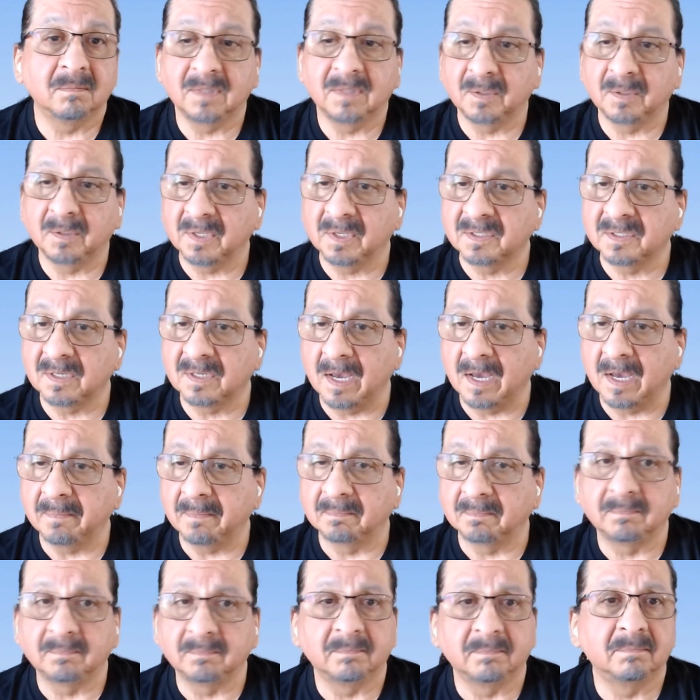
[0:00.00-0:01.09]
Did we
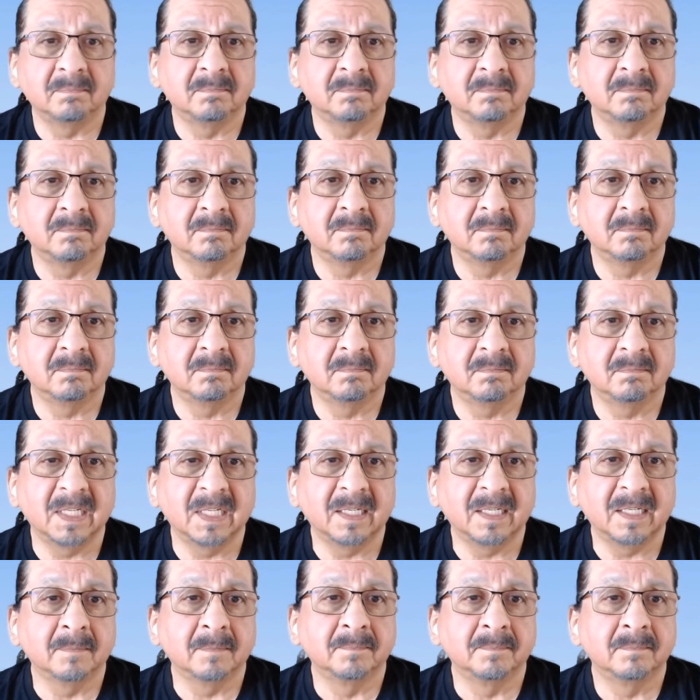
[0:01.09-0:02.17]
stop
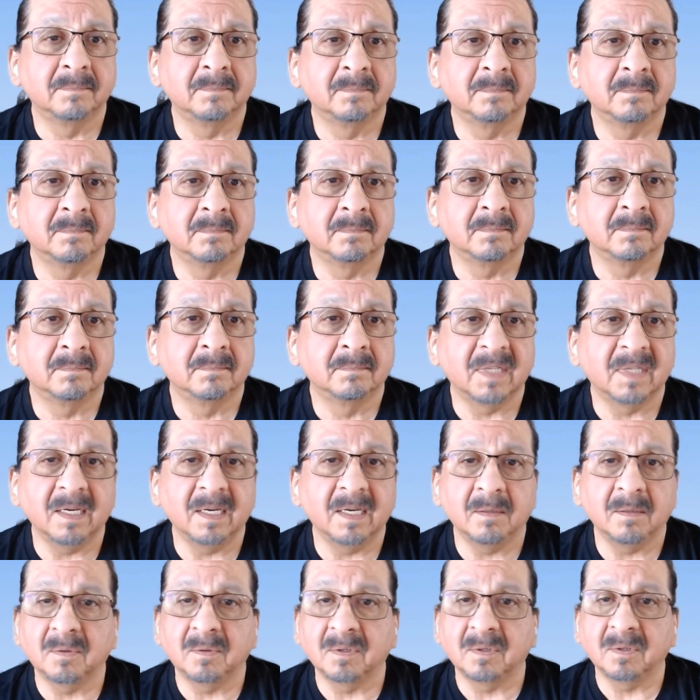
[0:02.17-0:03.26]

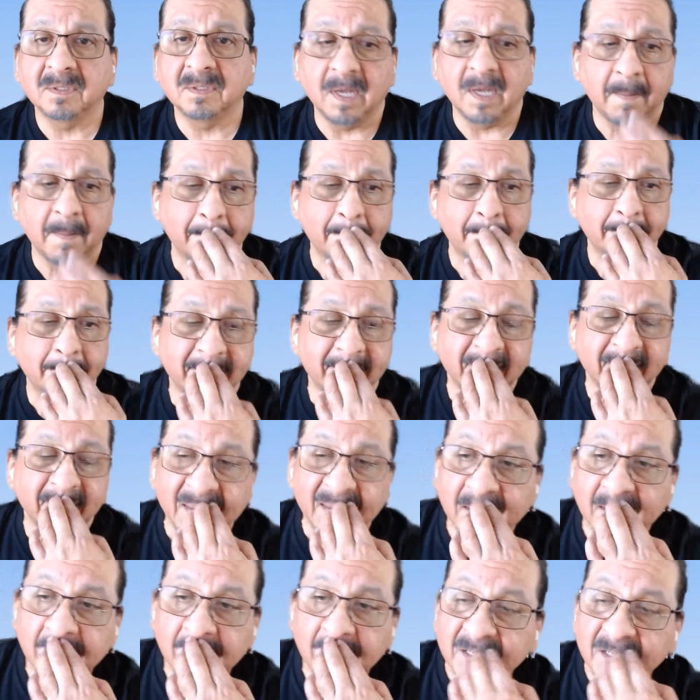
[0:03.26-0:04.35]
yeah, we're stopped.
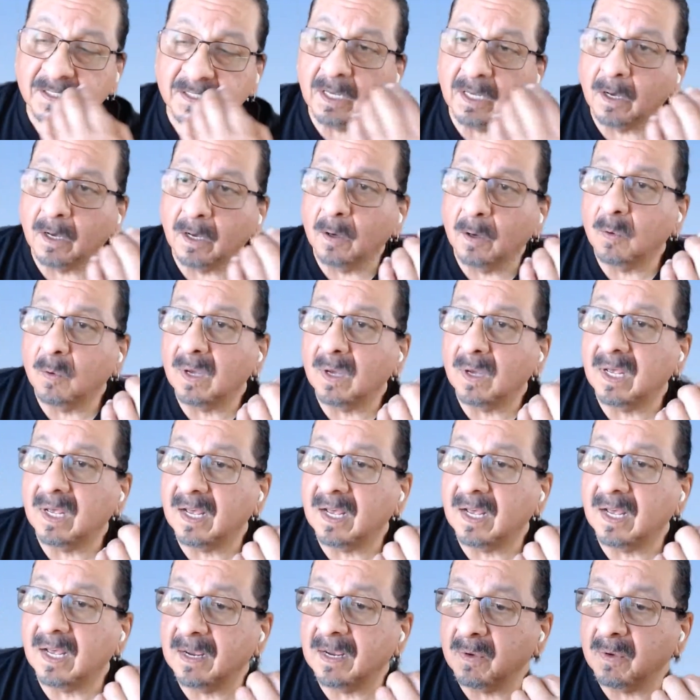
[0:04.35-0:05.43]
So
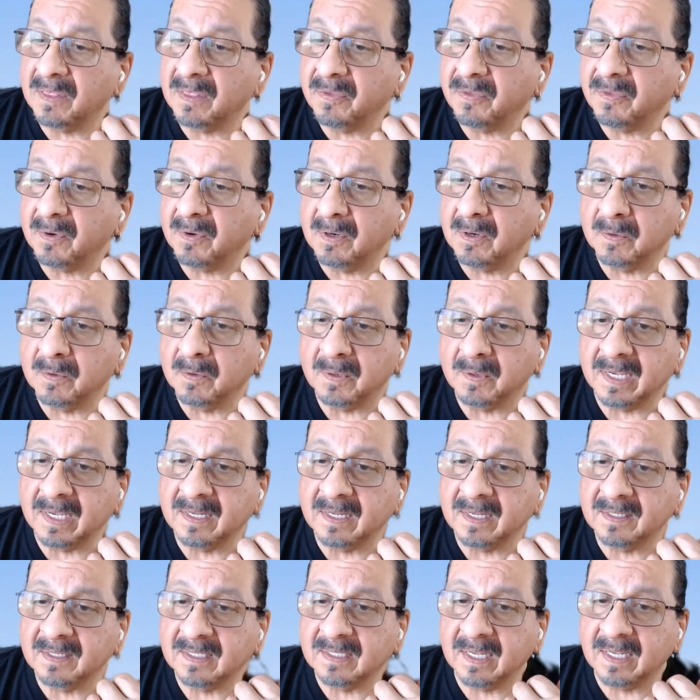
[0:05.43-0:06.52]
I went through
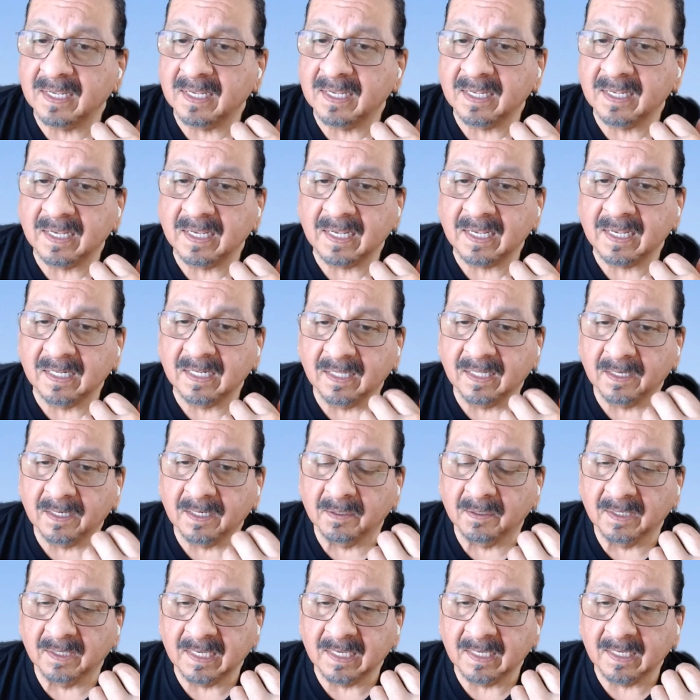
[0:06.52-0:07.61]
and said, and
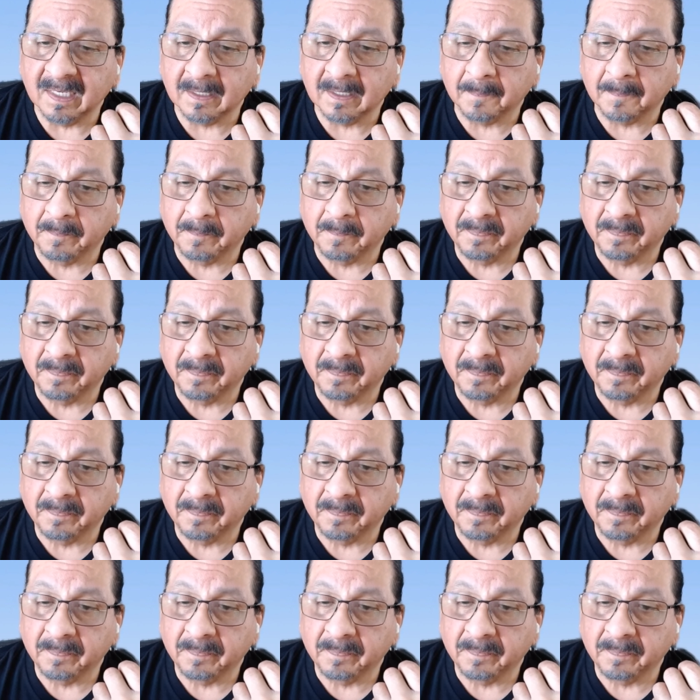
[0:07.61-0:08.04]
literally